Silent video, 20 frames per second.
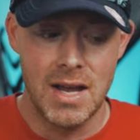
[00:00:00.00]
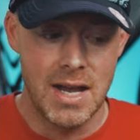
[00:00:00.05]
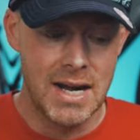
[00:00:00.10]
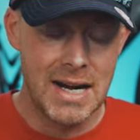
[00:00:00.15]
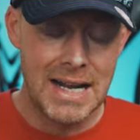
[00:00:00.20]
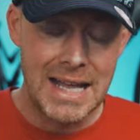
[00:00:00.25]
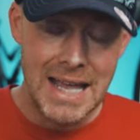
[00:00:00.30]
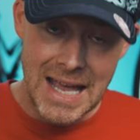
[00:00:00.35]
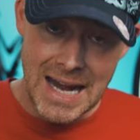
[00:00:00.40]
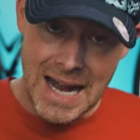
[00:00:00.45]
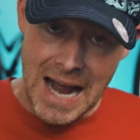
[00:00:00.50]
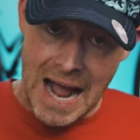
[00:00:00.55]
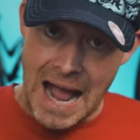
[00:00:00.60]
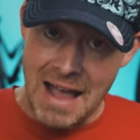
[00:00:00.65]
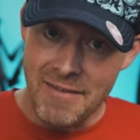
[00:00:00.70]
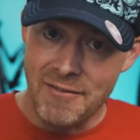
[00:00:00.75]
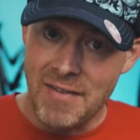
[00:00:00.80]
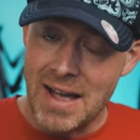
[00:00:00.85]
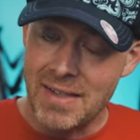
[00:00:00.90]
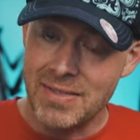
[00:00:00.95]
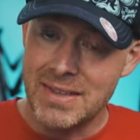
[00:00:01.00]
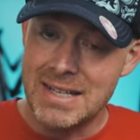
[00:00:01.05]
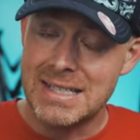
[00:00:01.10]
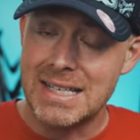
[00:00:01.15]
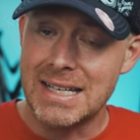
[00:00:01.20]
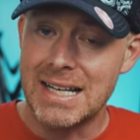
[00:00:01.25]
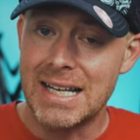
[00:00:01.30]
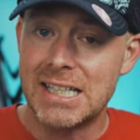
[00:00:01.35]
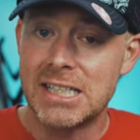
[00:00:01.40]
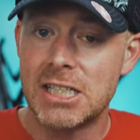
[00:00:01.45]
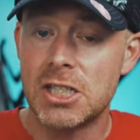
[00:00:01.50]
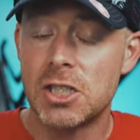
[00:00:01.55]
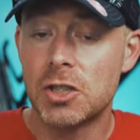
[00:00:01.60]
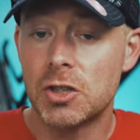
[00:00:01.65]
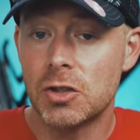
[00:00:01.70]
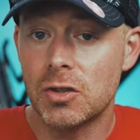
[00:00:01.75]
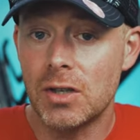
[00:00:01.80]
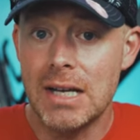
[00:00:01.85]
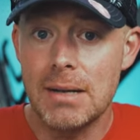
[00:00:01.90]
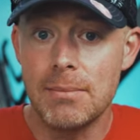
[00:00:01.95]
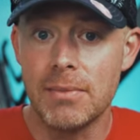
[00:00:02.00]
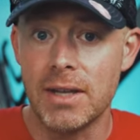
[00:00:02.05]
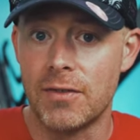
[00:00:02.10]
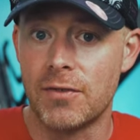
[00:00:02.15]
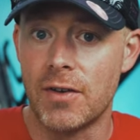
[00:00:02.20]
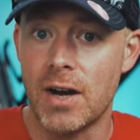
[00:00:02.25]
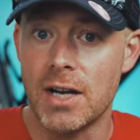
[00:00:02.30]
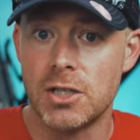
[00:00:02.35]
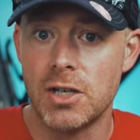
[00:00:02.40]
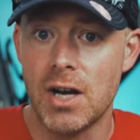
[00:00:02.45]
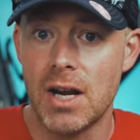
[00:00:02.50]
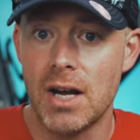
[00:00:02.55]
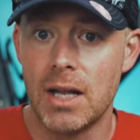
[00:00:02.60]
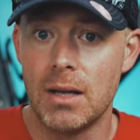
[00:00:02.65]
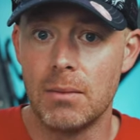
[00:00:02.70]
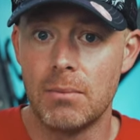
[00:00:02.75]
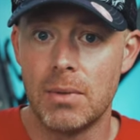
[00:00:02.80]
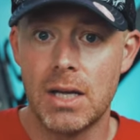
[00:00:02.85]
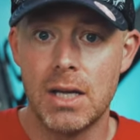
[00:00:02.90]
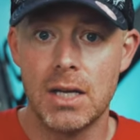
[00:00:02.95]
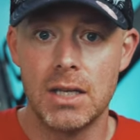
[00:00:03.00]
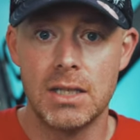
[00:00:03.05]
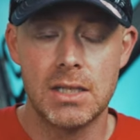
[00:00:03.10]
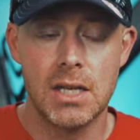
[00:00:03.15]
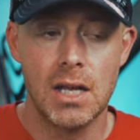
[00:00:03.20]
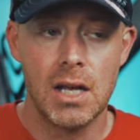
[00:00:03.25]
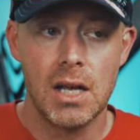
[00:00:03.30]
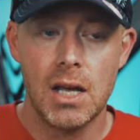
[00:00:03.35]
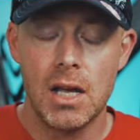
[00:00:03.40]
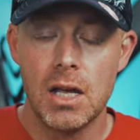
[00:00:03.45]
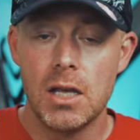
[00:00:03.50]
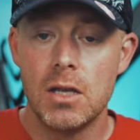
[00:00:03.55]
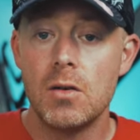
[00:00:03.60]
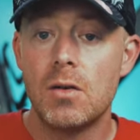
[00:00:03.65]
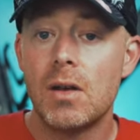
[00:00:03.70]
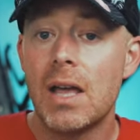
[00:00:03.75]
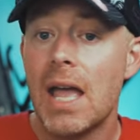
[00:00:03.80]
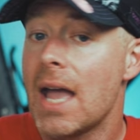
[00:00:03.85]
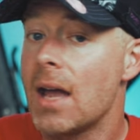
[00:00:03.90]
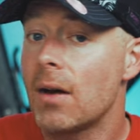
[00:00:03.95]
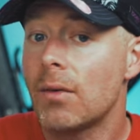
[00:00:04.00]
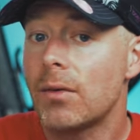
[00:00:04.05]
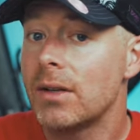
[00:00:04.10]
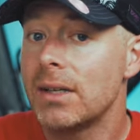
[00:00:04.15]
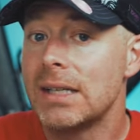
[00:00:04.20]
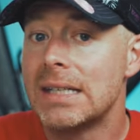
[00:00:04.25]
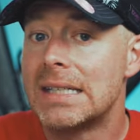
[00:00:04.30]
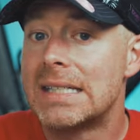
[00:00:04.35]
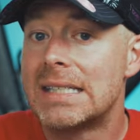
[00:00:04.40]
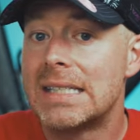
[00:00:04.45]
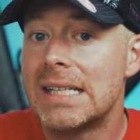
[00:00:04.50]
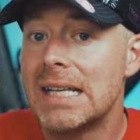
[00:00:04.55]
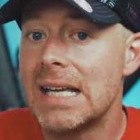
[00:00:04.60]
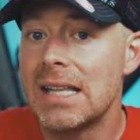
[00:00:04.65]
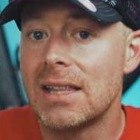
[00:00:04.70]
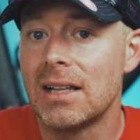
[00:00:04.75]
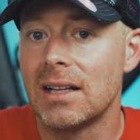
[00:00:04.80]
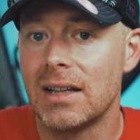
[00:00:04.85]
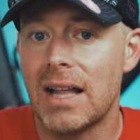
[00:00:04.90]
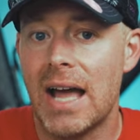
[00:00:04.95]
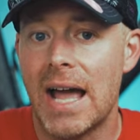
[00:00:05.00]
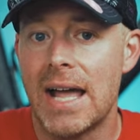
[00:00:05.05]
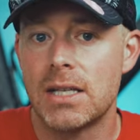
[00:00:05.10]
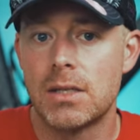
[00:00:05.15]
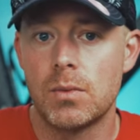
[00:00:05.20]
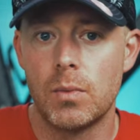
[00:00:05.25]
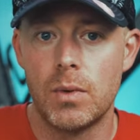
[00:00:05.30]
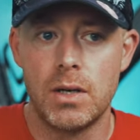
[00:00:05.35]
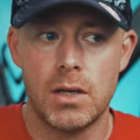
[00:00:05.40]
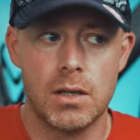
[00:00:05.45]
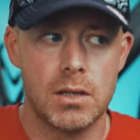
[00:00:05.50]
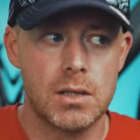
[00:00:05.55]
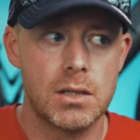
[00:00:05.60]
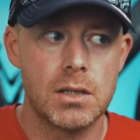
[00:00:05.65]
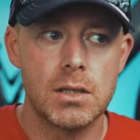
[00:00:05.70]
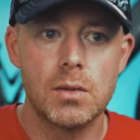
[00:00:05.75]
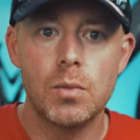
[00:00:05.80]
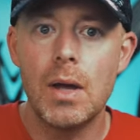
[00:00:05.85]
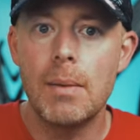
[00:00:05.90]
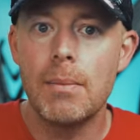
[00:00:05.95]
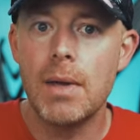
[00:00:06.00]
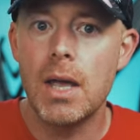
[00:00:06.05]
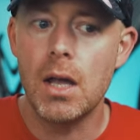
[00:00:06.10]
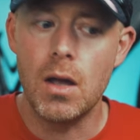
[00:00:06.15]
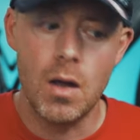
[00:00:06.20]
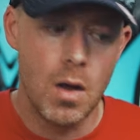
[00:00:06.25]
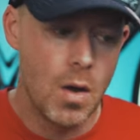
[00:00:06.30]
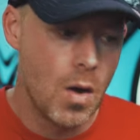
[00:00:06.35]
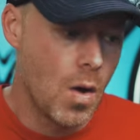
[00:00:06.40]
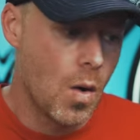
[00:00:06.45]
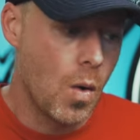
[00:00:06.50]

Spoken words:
And again, I found this extremely frustrating because you can't really see the lights when you're swimming